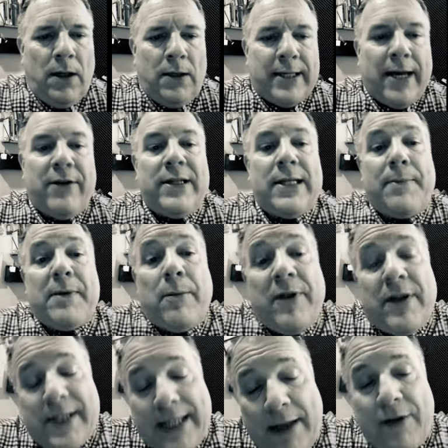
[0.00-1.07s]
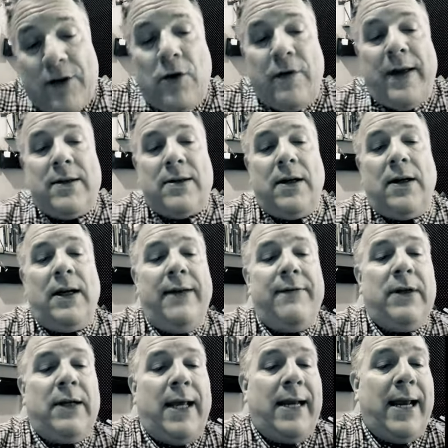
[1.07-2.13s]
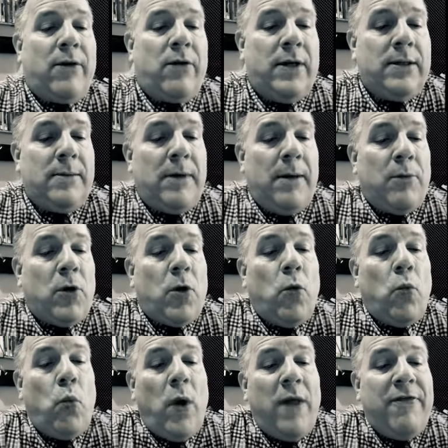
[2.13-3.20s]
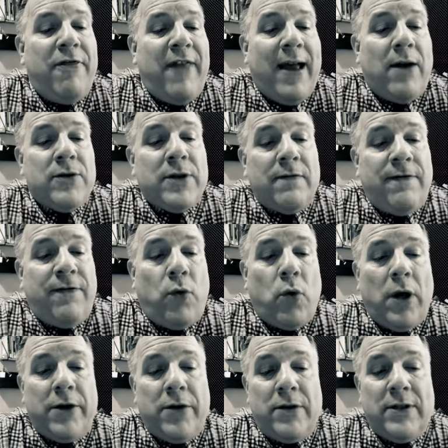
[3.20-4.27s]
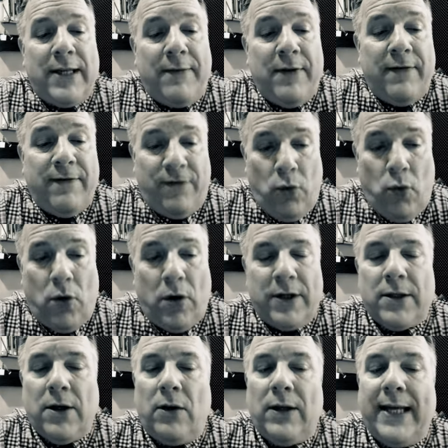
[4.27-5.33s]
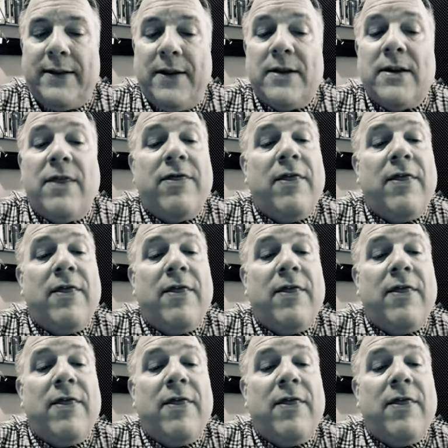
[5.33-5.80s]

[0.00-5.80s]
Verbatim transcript: Saturday, September the 10th, 2011, anachronizm number 1474 is called like the,